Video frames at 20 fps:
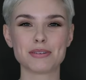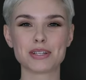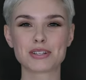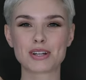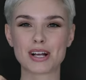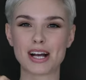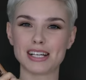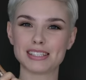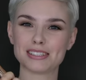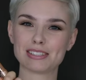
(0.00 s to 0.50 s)
been
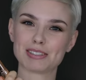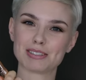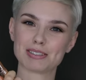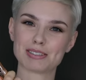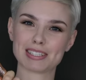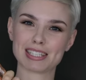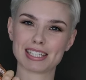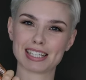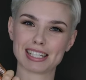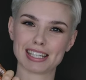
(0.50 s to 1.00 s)
trying to
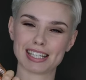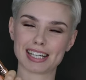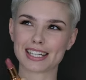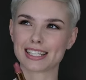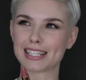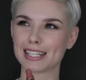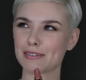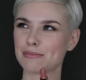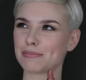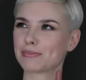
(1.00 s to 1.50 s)
use it, like I
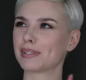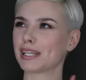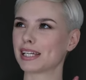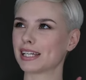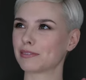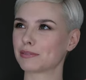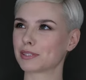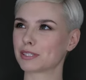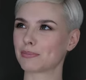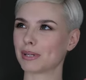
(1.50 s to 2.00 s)
think
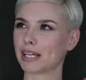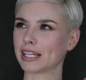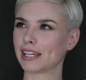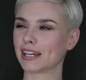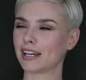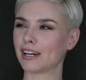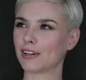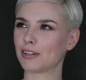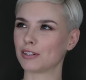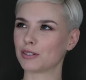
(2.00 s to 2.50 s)
I was playing
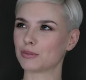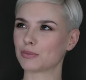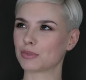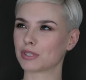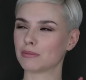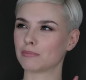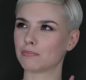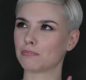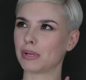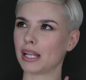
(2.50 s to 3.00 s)
at home
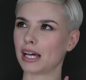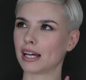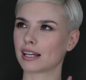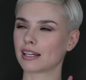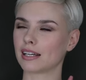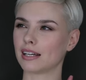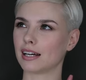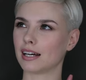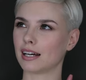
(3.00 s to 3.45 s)
with black